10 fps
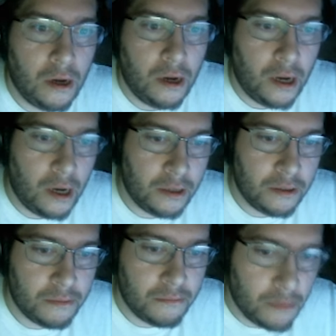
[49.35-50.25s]

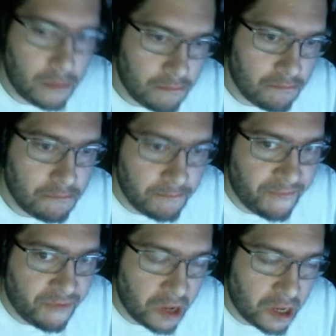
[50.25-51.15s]
on
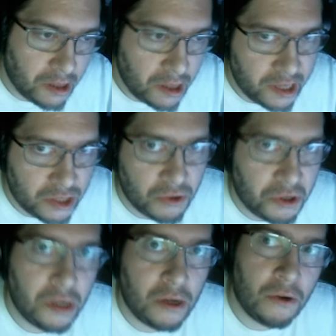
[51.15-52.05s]
for like the last 13
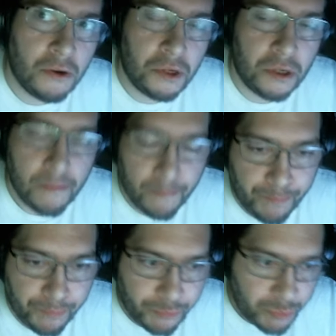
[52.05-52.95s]
years.
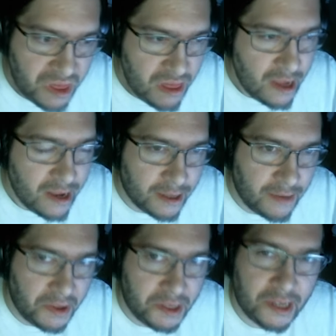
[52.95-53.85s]
It
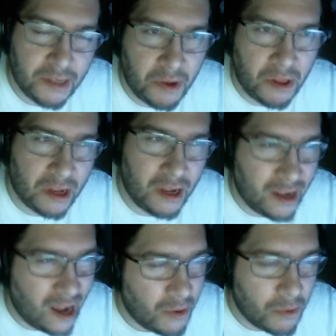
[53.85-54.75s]
definitely takes about like an
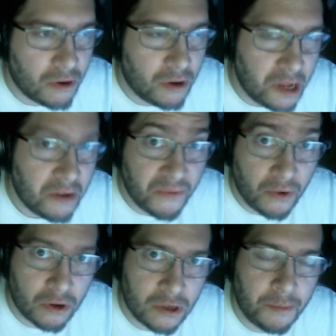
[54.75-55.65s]
hour in
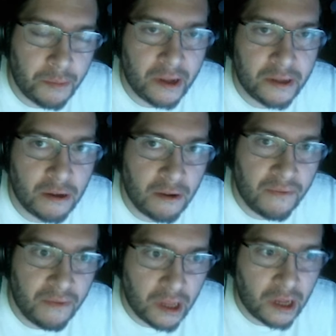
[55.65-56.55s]
Photoshop by itself,
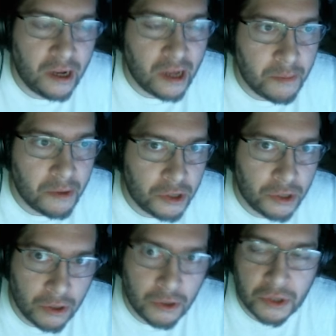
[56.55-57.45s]
like an image
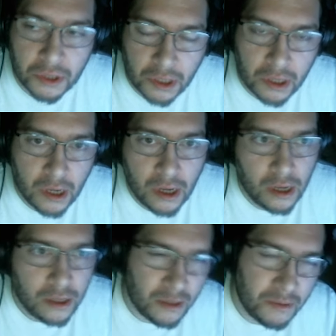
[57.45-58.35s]
usually.
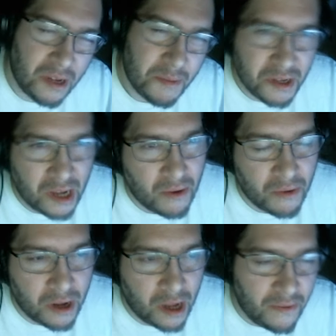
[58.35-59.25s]
Sometimes an hour and
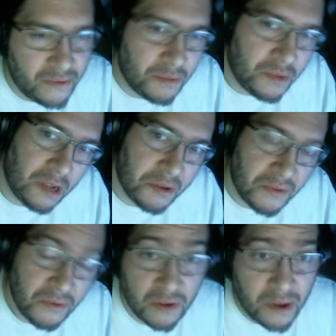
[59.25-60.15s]
a half, sometimes
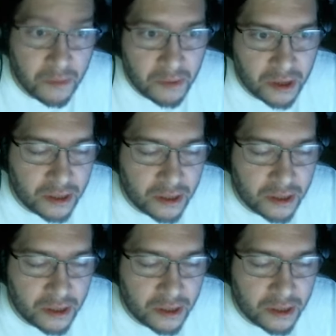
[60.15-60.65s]
45 minutes. It